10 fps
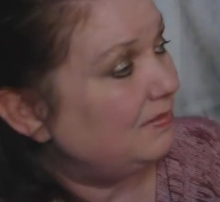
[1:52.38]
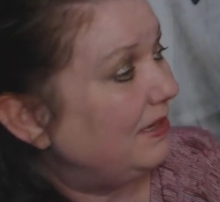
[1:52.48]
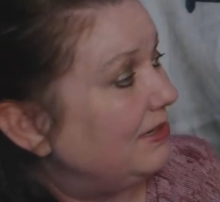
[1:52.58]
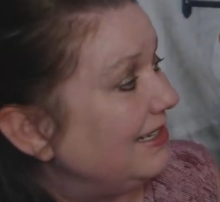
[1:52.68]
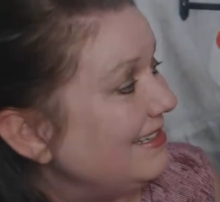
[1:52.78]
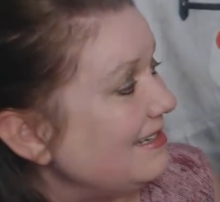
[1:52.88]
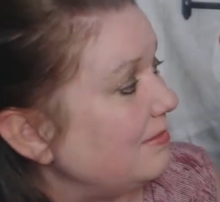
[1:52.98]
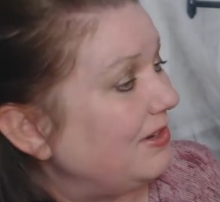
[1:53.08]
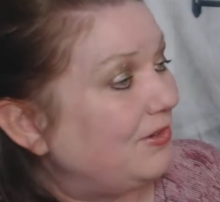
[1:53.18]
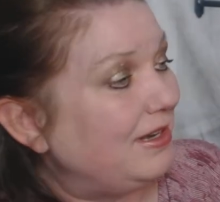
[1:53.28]
Let's be honest,
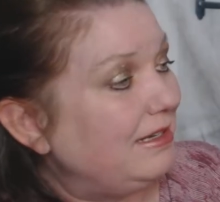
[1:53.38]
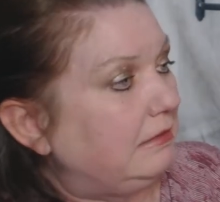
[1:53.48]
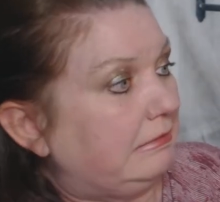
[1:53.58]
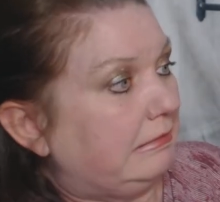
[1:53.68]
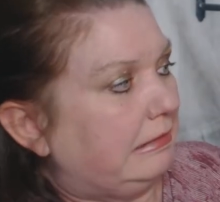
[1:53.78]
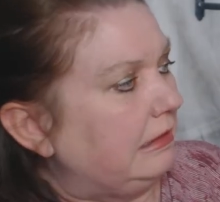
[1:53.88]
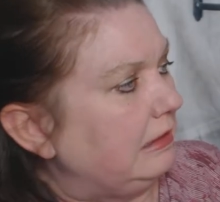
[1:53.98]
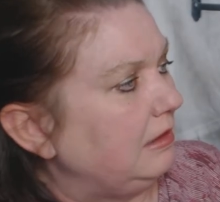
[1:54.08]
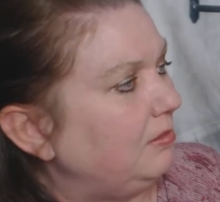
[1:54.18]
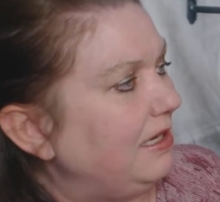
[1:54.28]
I'm not trying to
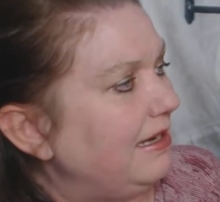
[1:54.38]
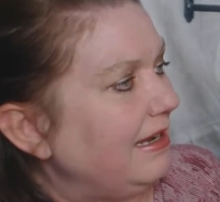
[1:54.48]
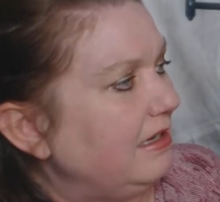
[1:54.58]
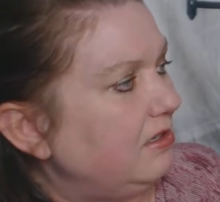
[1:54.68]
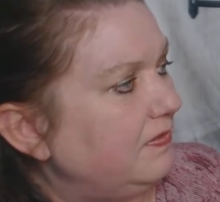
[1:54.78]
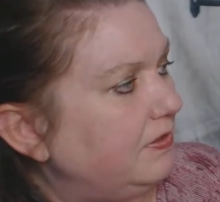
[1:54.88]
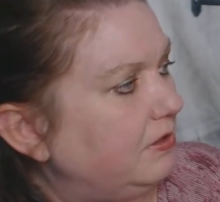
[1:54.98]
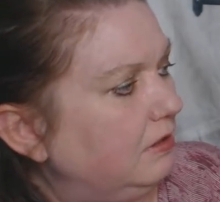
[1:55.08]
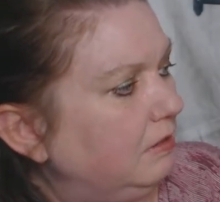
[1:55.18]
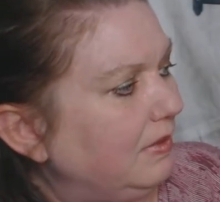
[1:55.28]
be negative
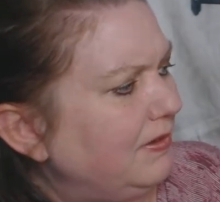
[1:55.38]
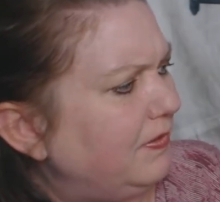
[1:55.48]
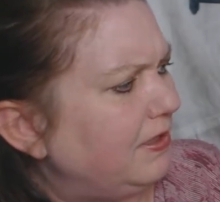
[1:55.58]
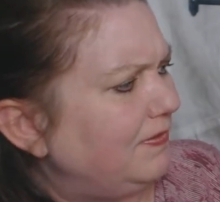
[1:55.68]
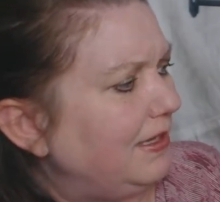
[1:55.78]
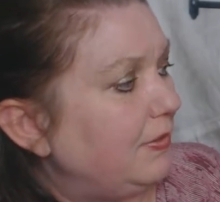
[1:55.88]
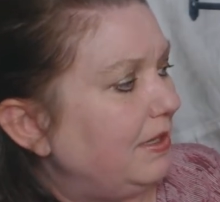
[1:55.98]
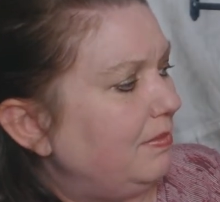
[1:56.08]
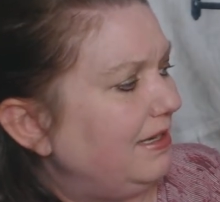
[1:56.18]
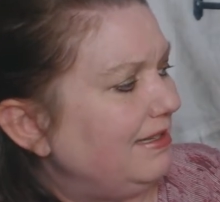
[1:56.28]
or make fun of
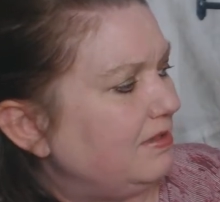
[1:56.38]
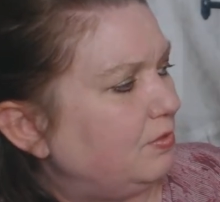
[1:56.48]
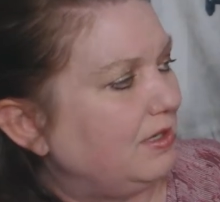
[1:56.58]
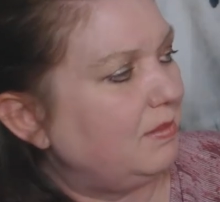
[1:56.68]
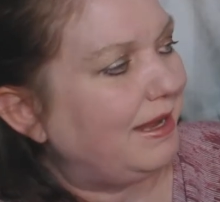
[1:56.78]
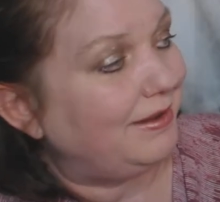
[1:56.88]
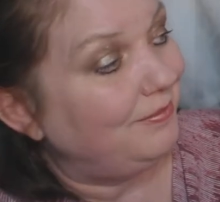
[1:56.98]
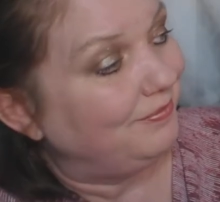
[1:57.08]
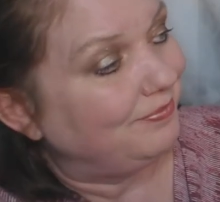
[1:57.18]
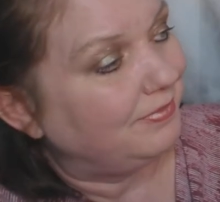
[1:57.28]
anyone, but it's really
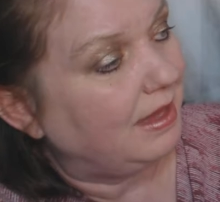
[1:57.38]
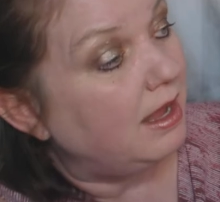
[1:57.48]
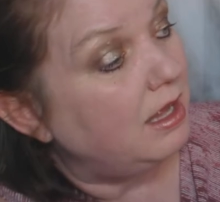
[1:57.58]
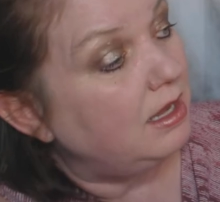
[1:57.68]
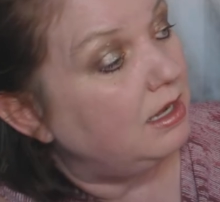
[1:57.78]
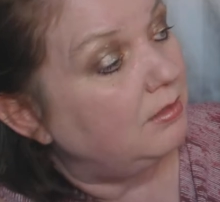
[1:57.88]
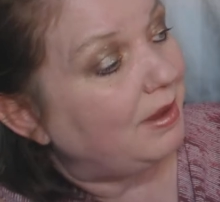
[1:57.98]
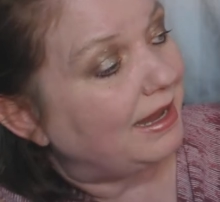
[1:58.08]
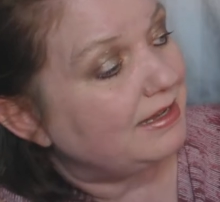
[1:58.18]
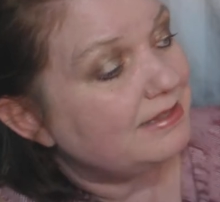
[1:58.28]
bad.
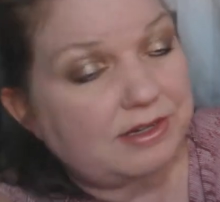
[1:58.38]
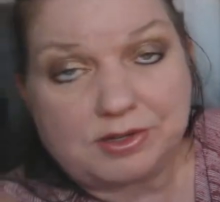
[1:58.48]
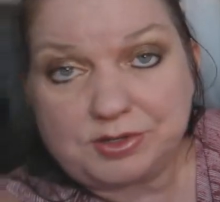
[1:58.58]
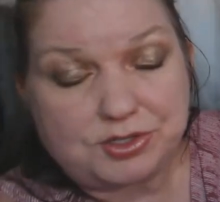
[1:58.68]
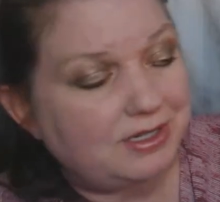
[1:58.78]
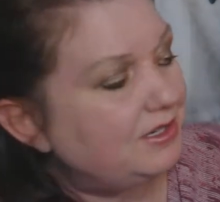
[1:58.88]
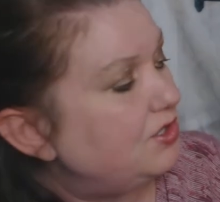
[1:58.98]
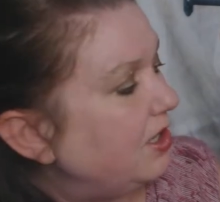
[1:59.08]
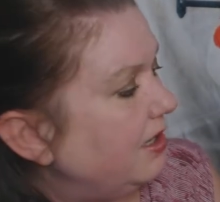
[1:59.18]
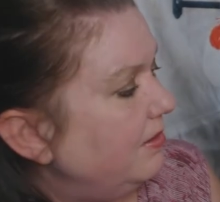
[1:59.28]
Patties are usually
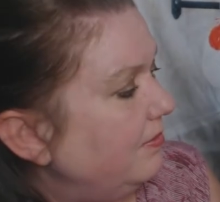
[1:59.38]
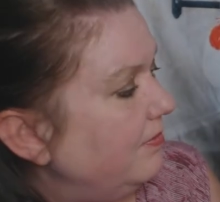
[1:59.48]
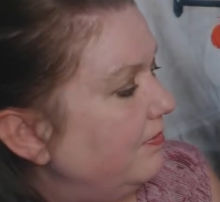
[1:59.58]
chicken.